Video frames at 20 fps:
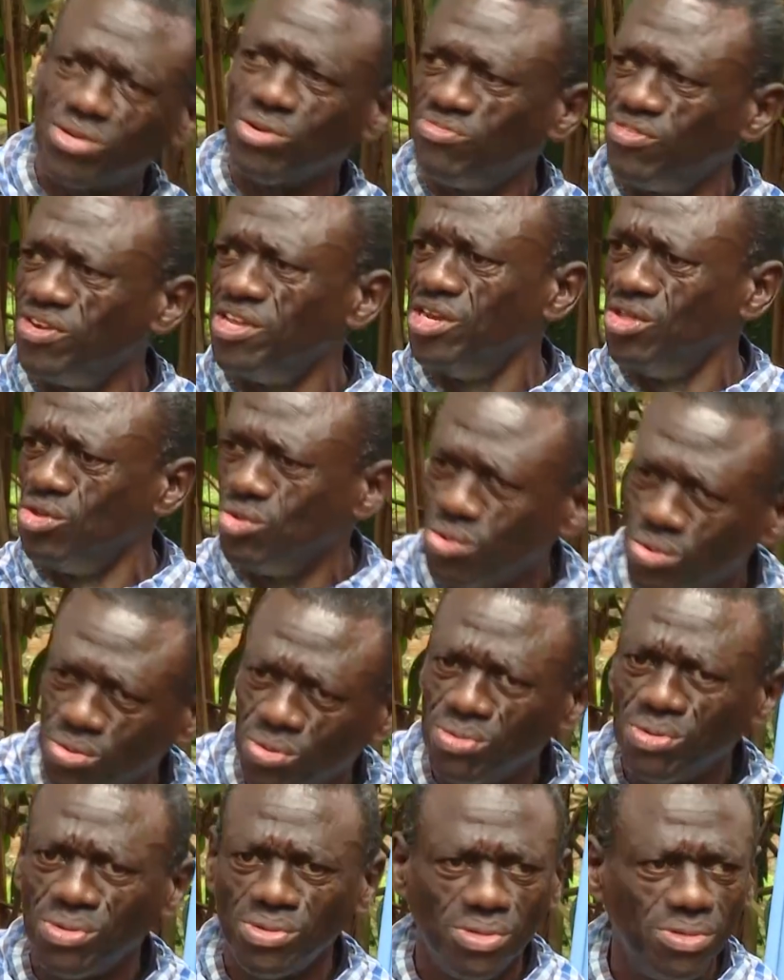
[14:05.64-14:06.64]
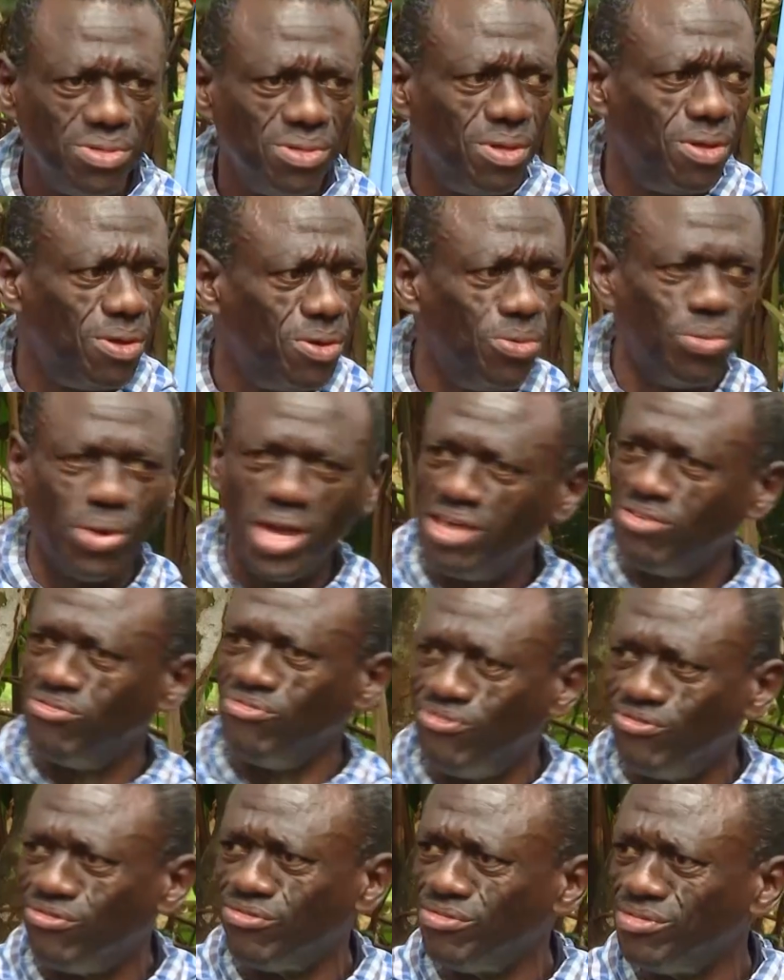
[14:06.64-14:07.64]
of a new
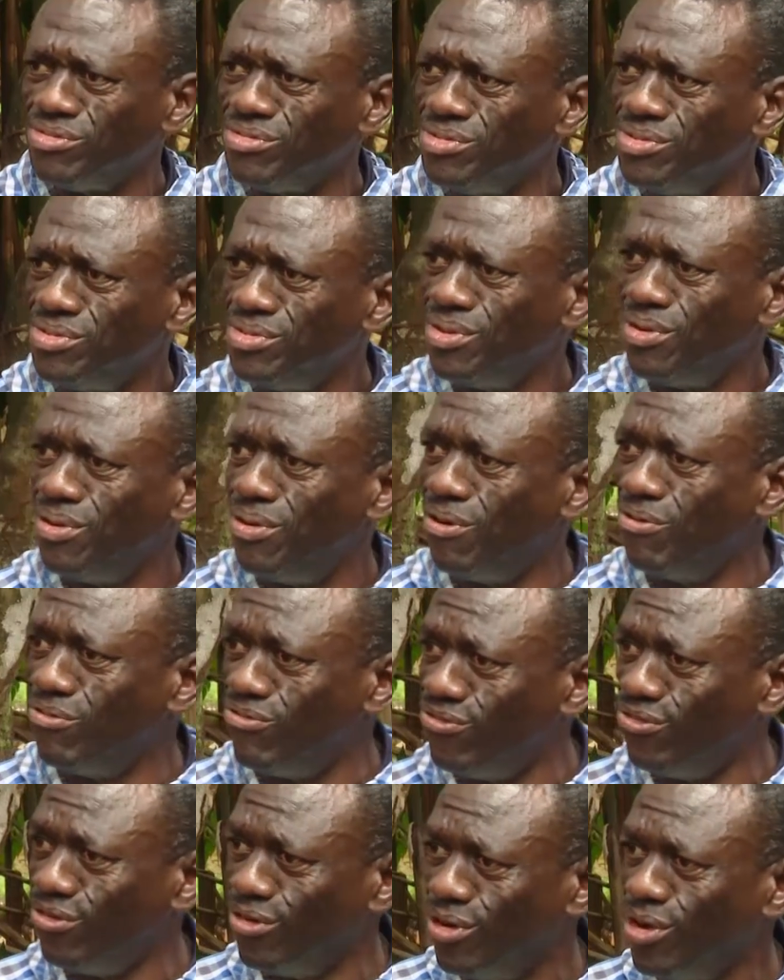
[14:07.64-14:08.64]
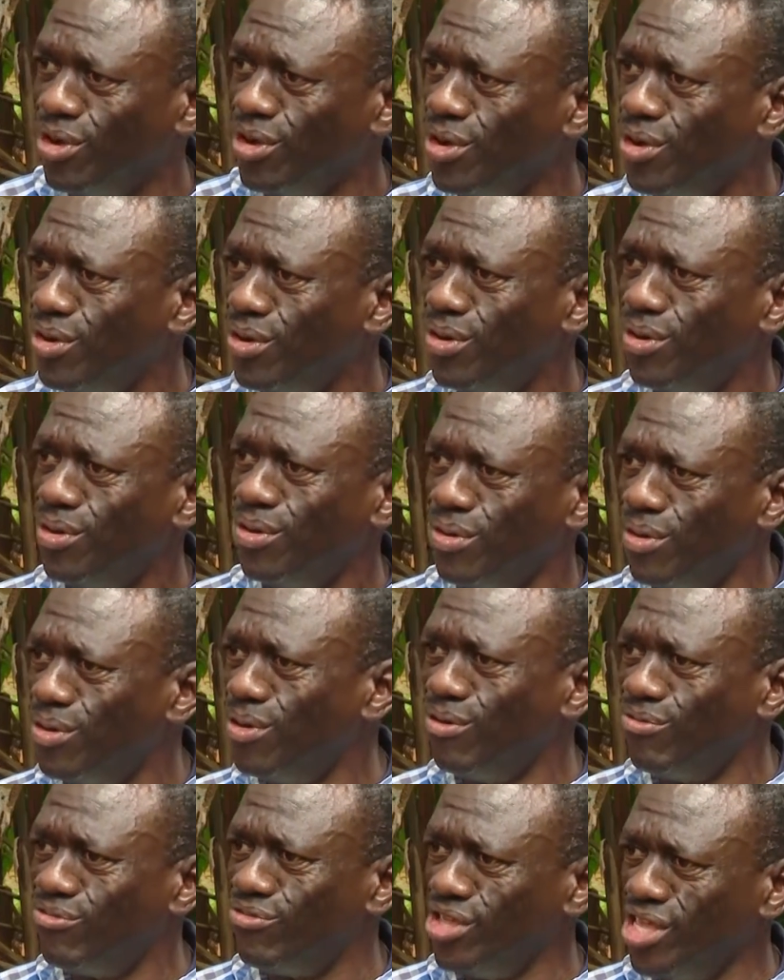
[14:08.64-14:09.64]
wave of
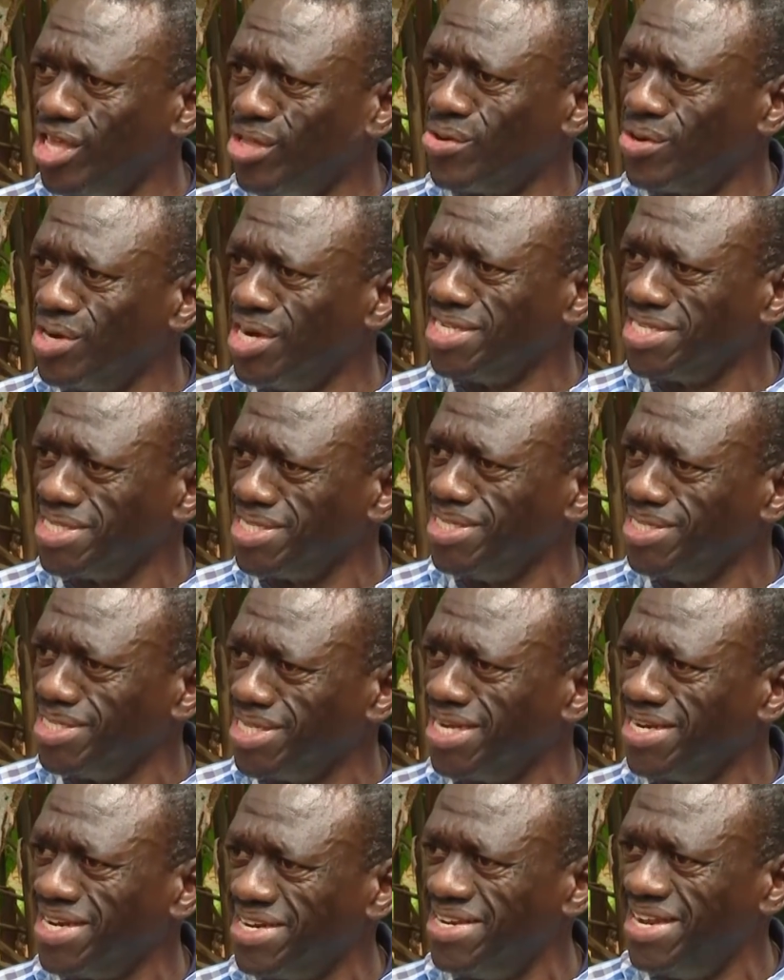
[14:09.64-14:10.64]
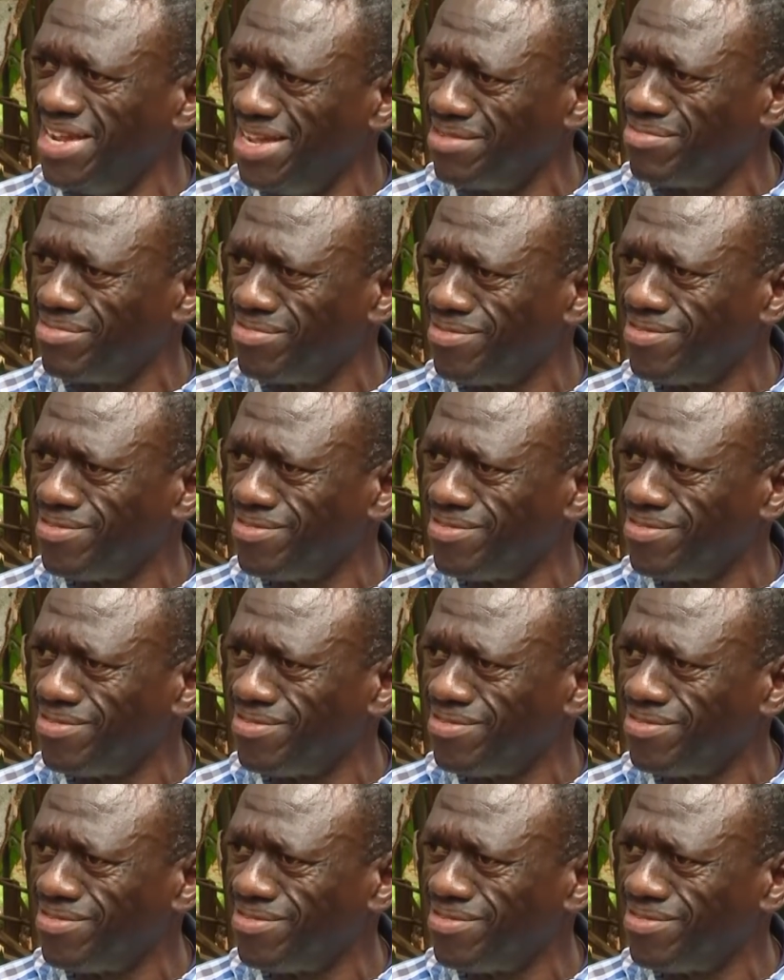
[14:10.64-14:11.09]
illnesses and death.